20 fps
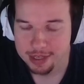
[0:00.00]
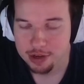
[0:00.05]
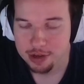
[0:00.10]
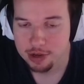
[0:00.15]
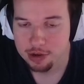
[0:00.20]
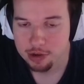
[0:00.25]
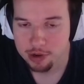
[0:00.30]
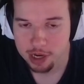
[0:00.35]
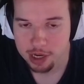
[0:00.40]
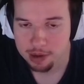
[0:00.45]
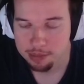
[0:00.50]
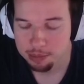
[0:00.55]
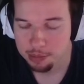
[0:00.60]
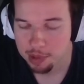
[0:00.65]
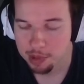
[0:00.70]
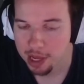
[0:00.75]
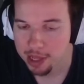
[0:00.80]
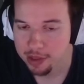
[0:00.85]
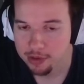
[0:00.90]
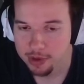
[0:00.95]
it, you're like, great,
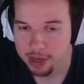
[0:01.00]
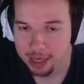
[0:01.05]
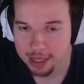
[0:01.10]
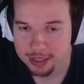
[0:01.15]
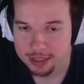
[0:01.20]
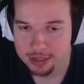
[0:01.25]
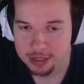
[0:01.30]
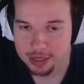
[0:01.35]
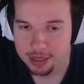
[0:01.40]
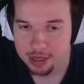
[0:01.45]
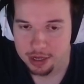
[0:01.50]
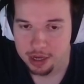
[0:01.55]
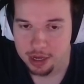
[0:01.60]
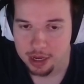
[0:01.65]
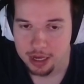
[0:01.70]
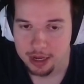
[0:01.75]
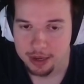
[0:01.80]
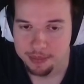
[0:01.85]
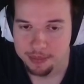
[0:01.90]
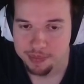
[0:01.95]
why do you cancel it?
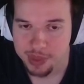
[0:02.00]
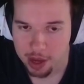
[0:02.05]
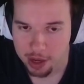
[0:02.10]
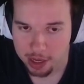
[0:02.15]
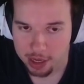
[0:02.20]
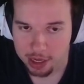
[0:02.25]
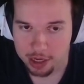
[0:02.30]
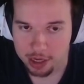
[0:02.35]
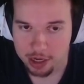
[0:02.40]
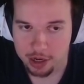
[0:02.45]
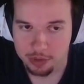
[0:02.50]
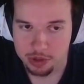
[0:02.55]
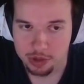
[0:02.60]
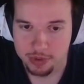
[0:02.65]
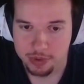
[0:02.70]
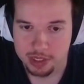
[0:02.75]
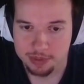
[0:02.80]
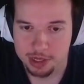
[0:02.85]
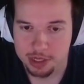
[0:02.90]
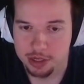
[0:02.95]
Now I can get on with
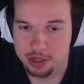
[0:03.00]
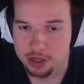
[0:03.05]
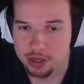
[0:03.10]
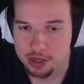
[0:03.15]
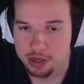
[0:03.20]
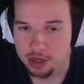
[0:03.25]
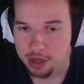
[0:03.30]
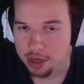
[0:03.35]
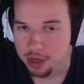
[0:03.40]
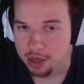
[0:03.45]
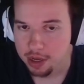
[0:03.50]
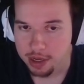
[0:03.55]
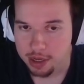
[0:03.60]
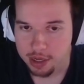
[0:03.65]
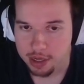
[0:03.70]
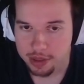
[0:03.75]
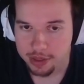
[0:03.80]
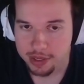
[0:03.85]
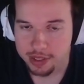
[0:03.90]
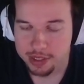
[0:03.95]
the rest of my turn.
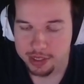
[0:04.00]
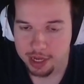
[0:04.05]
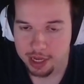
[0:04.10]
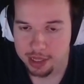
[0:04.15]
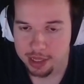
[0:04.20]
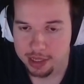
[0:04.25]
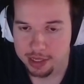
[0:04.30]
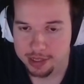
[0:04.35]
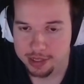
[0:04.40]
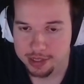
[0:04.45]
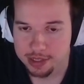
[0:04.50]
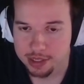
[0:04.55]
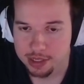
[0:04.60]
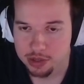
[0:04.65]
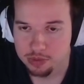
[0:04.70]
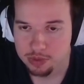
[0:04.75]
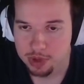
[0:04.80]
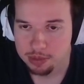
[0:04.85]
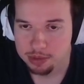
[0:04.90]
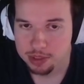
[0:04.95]
This can at least
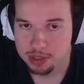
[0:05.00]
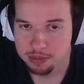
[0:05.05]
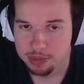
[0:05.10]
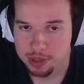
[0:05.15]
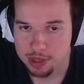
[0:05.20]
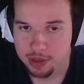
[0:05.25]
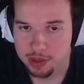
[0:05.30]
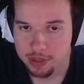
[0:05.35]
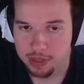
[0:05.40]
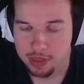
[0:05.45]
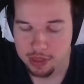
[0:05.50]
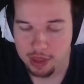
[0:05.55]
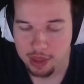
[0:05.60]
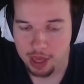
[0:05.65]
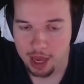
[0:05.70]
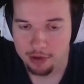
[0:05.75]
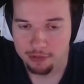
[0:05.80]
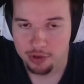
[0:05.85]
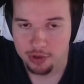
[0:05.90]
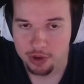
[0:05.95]
disrupt something that they
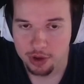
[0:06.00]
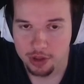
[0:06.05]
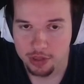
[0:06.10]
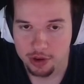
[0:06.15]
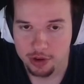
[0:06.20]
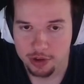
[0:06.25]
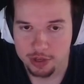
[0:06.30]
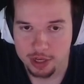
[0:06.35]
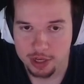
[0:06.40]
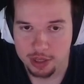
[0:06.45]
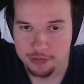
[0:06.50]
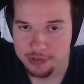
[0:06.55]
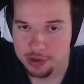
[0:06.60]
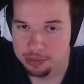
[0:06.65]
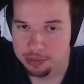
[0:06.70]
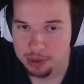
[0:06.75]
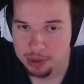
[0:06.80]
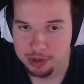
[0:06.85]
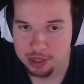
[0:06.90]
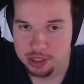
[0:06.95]
have going on their side of the
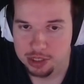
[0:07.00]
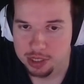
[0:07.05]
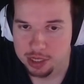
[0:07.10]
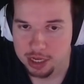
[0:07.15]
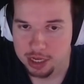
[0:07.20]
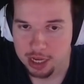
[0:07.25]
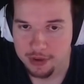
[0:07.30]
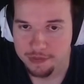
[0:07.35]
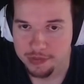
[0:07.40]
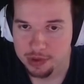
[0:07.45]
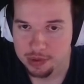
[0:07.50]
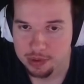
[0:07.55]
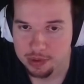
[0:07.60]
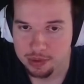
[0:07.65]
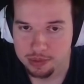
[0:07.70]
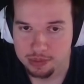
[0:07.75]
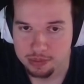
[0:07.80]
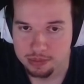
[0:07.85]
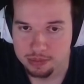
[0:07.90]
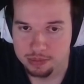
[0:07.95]
field. Maybe it's just enough
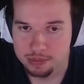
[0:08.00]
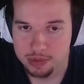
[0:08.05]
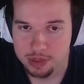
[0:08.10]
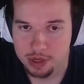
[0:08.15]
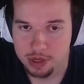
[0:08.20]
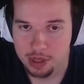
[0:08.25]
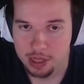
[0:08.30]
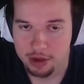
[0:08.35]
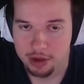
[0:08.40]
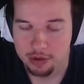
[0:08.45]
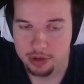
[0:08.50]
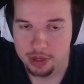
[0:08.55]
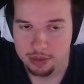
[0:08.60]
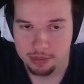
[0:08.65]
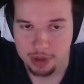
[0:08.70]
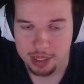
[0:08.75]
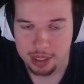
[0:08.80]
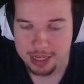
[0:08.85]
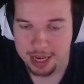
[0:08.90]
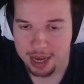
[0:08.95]
to allow you to
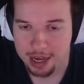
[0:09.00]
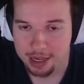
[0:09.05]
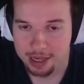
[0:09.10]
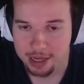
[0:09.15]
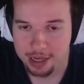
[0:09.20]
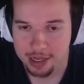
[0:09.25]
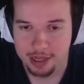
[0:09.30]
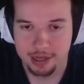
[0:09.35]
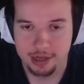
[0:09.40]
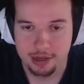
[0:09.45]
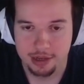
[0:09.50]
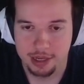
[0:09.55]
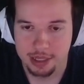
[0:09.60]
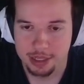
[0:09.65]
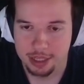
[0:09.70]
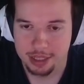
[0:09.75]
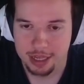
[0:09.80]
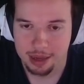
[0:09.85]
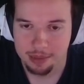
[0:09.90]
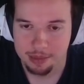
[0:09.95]
attack in and
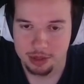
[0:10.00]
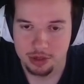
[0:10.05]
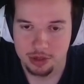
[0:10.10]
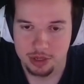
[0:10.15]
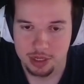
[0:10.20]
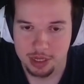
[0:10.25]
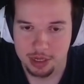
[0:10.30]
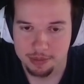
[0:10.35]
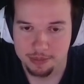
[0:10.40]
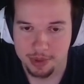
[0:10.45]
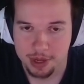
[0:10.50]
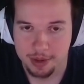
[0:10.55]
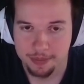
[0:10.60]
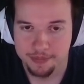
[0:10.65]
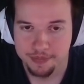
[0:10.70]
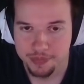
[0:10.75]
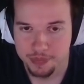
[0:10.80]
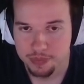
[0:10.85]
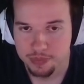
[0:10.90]
get the damage you need, but